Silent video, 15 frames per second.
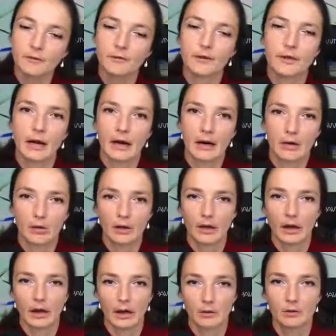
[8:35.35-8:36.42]
for now,
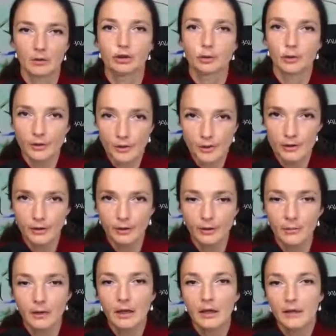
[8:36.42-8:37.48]
uh, shorter
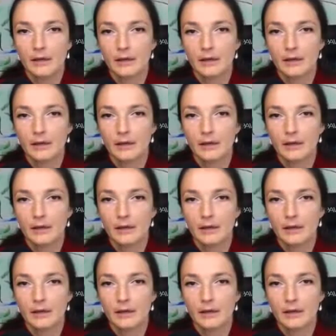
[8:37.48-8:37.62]
term,